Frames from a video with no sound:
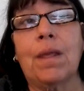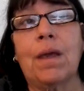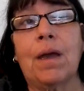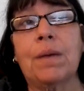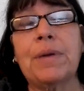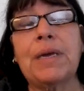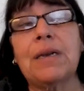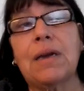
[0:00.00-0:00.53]

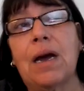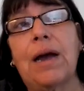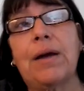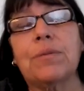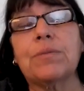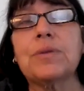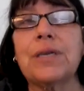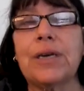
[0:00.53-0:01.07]
I mean,
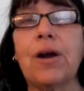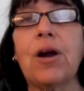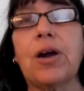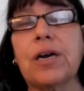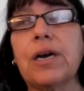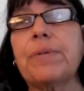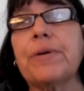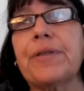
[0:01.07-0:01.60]
there are
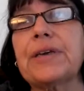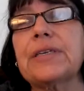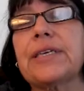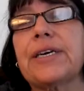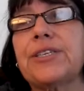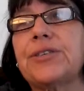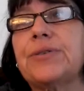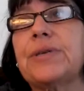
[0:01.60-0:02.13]
a couple things
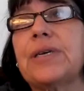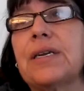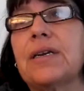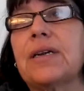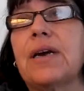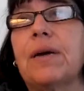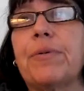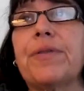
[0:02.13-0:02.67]
I do need and
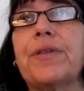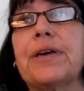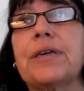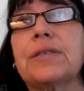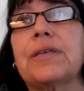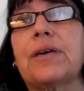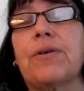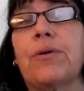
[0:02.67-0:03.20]
a couple
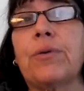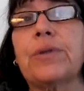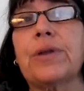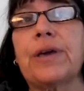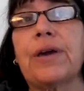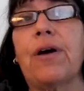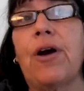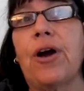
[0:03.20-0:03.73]
things that
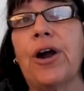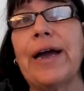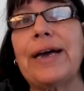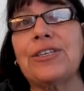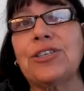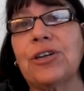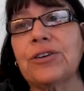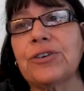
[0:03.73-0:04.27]
only are
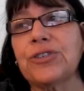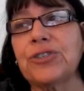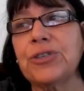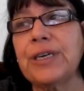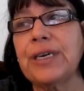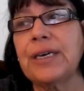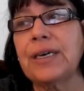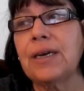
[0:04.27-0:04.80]
at Dollar
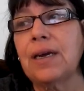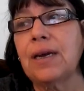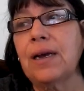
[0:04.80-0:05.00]
Tree.